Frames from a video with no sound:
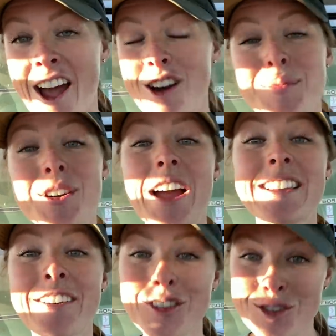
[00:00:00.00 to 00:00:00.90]
I hope you guys
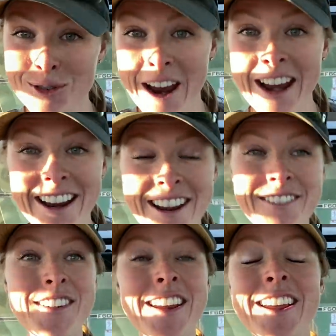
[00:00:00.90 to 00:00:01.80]
have a great
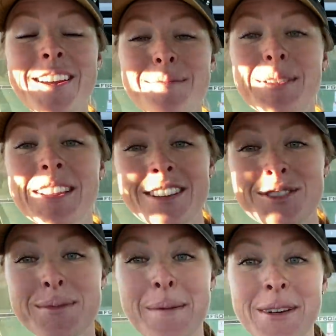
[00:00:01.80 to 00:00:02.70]
evening. Please
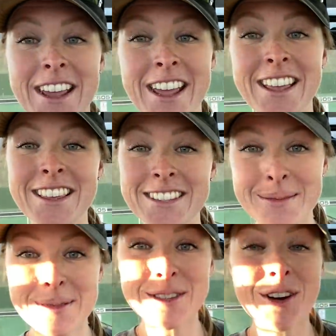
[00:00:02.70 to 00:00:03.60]
remember to hit the
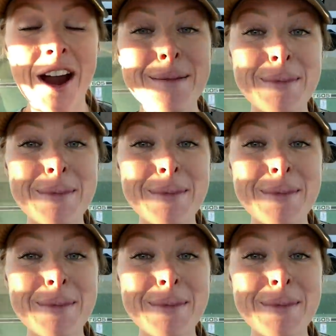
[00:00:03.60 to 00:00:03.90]
subscribe